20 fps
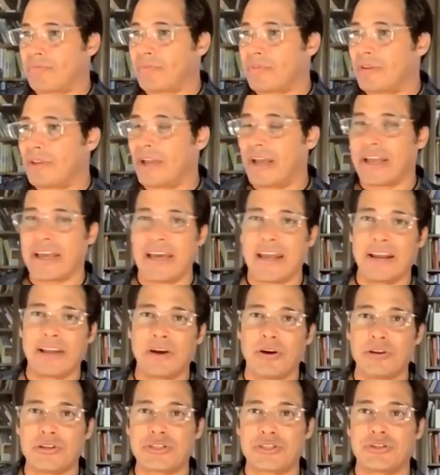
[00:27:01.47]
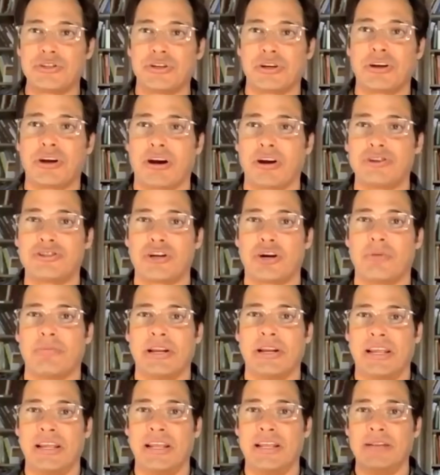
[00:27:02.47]
I got to go to Stuttgart,
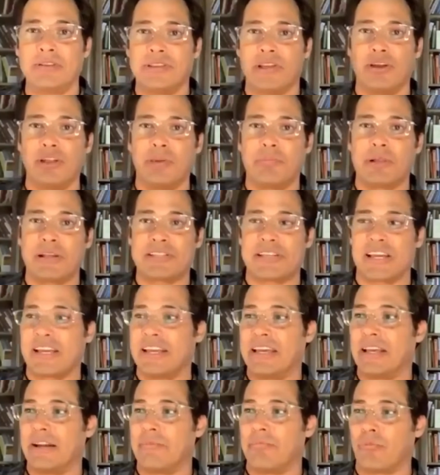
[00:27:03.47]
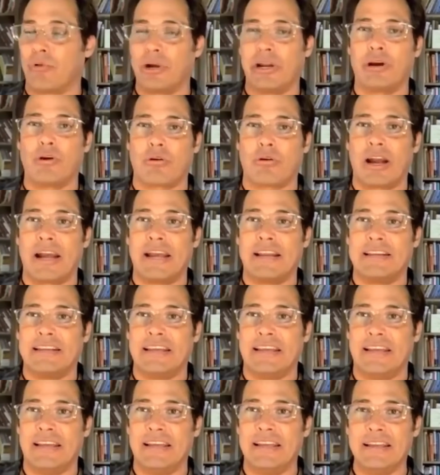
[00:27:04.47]
Germany, the only place I can get a Marine Corps
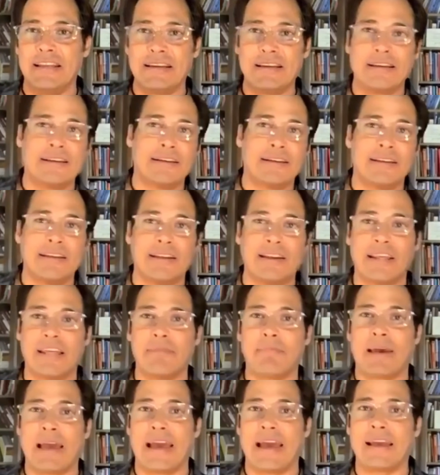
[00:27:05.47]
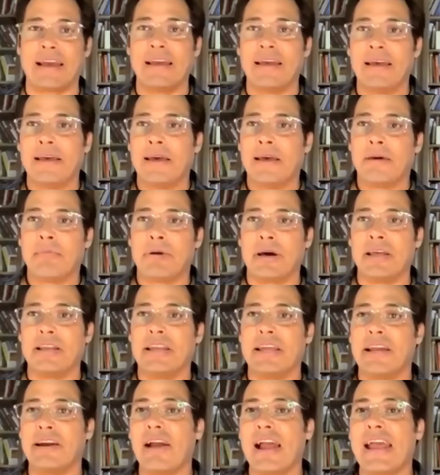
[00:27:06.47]
ID to get back. But
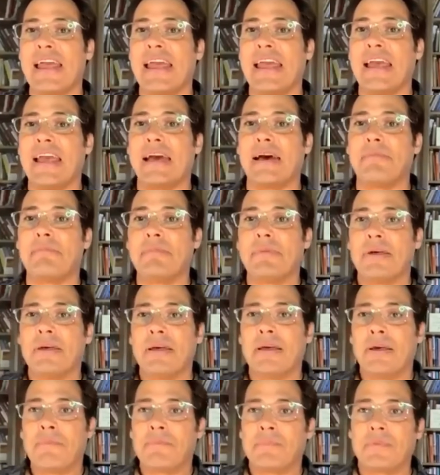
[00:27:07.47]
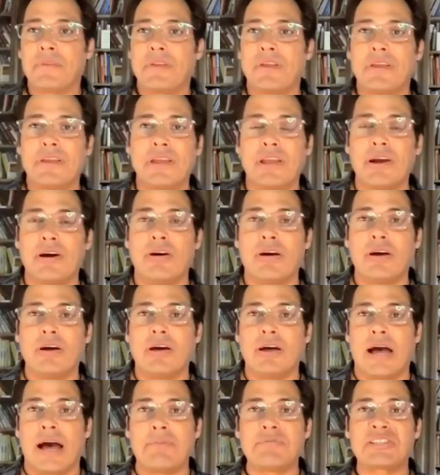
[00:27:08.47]
here I am,
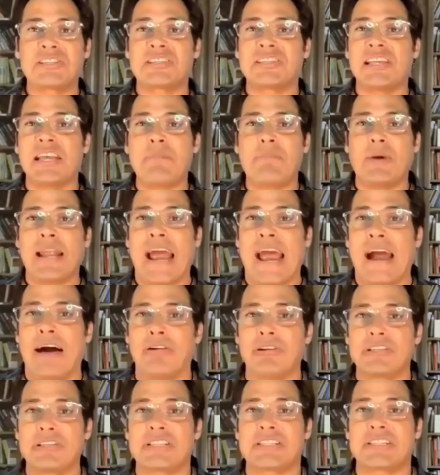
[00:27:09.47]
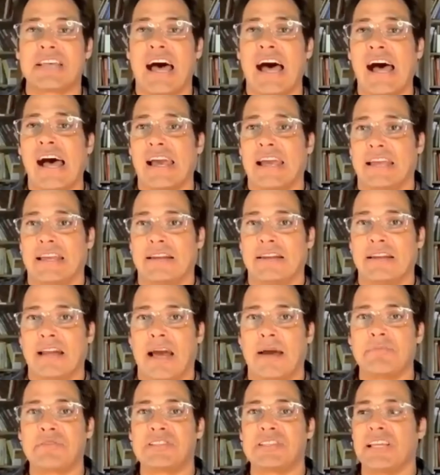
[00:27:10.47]
I'm sleeping outside.
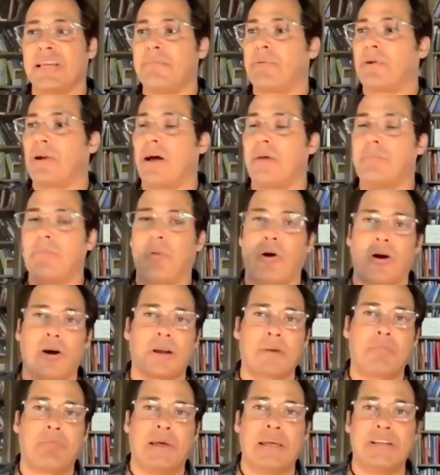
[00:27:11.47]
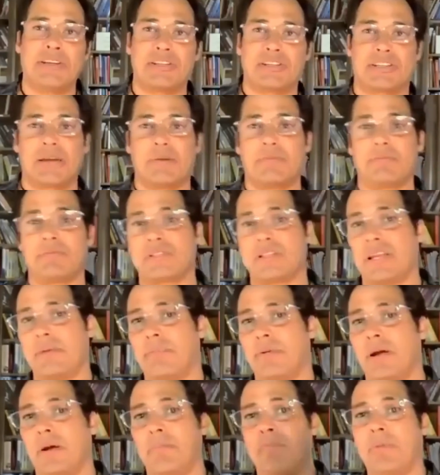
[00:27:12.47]
I'm sleeping on park benches. I'm
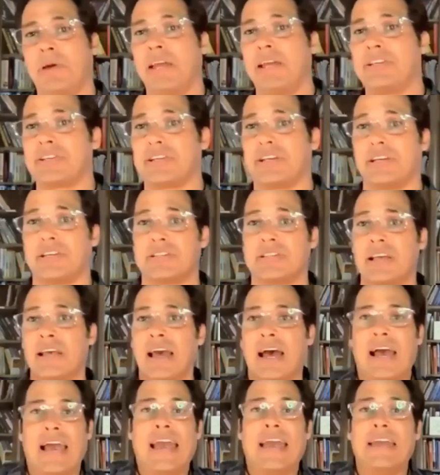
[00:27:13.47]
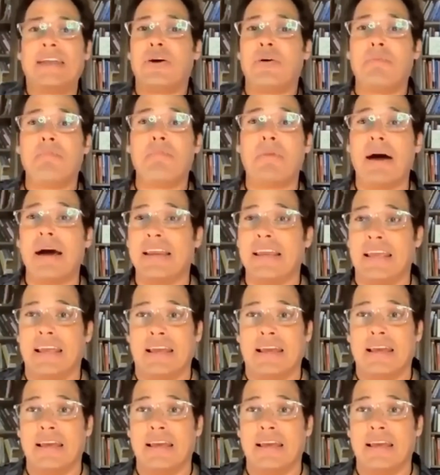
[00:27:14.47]
sleeping on beaches. I had no money.